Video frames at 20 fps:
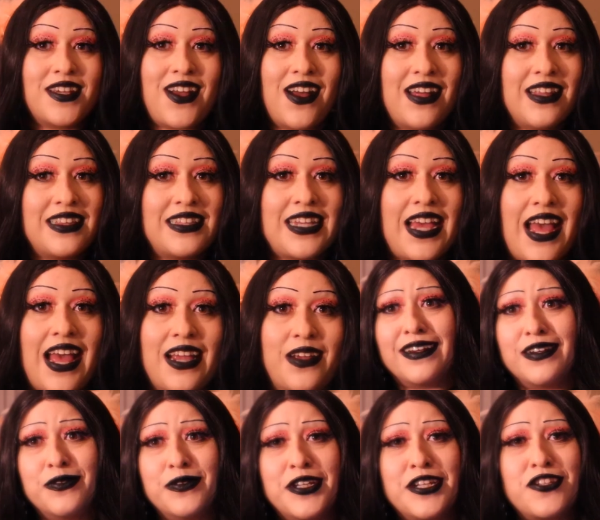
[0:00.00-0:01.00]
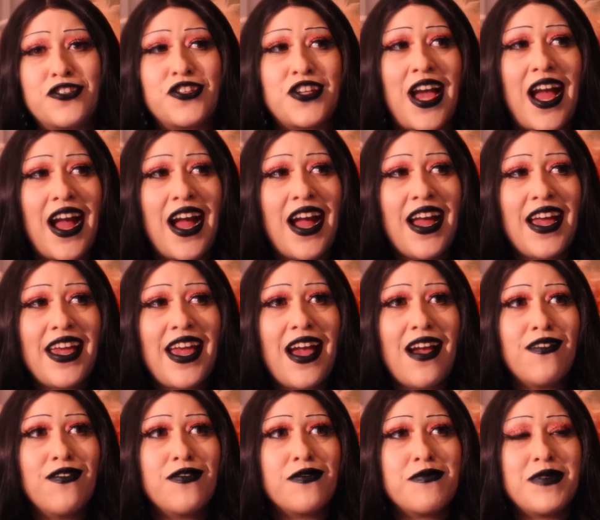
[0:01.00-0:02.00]
goth tag, which I
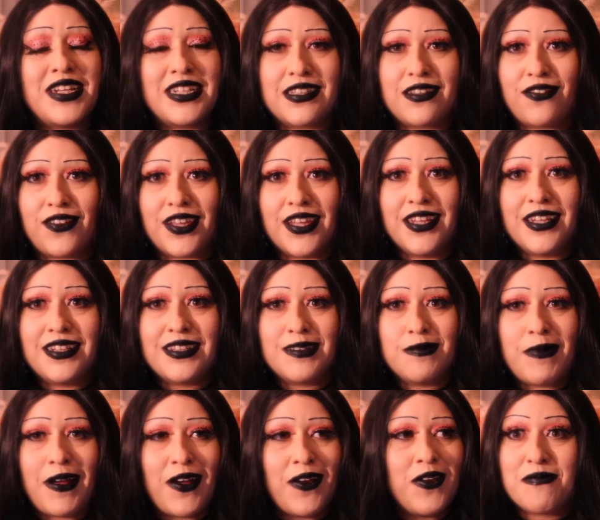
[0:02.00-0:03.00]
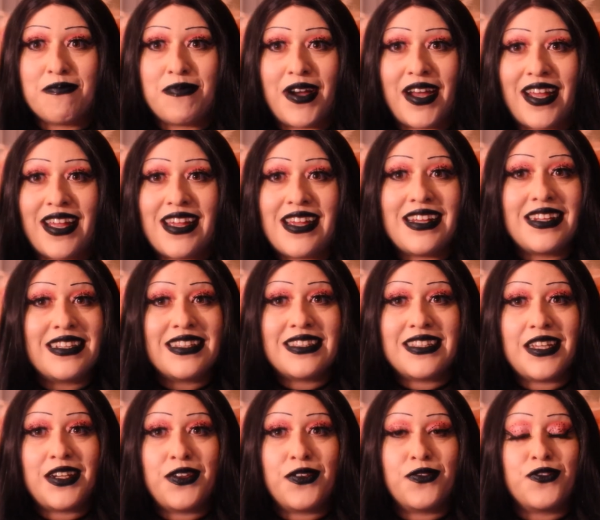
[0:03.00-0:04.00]
have mixed feelings about, but
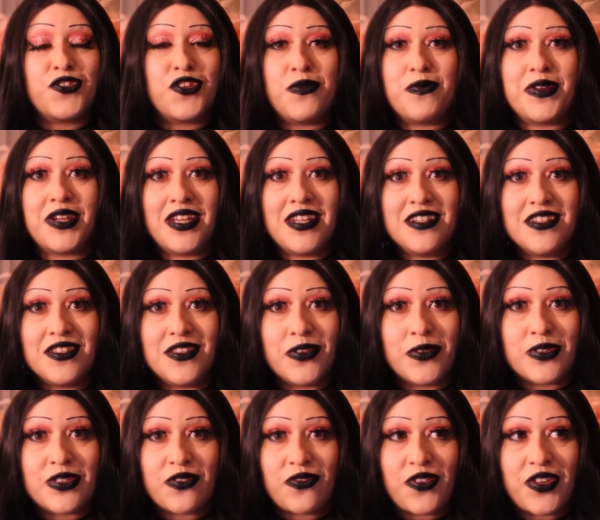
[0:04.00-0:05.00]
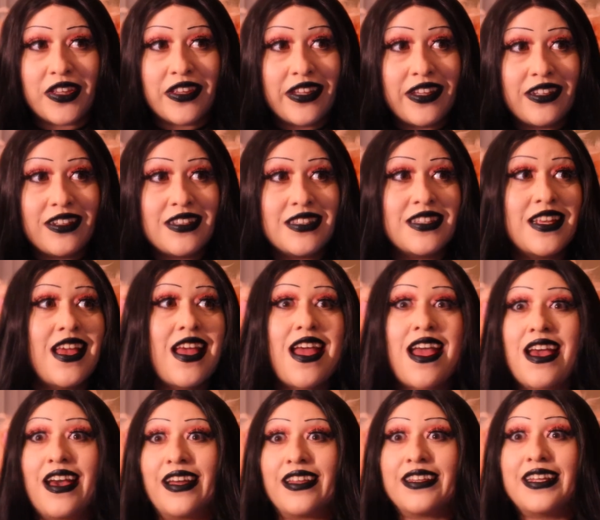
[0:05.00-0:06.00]
instead of jumping into those feelings,
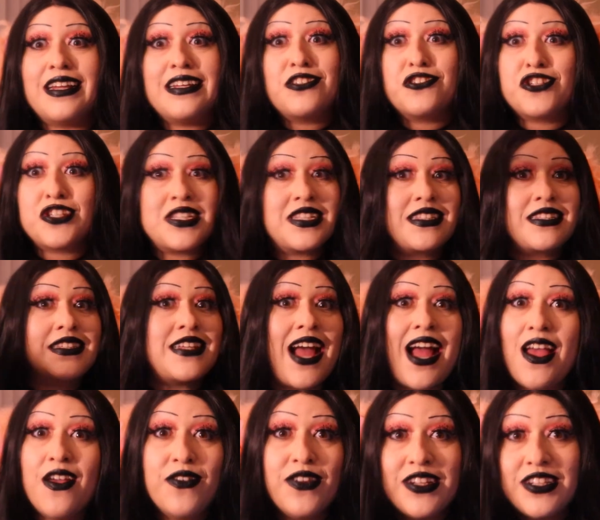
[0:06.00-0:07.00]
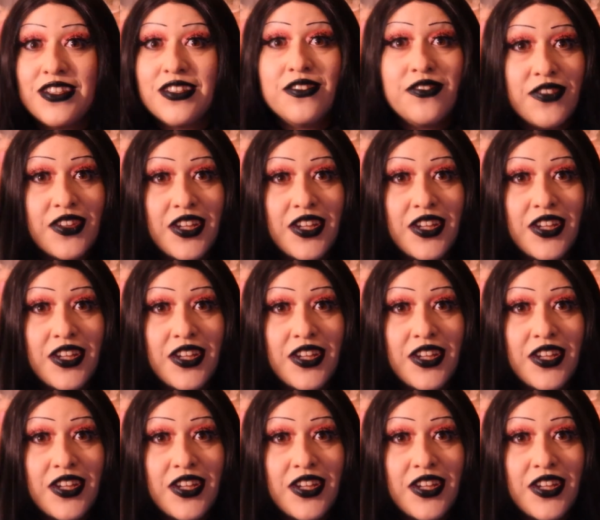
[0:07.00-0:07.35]
let's just dive into the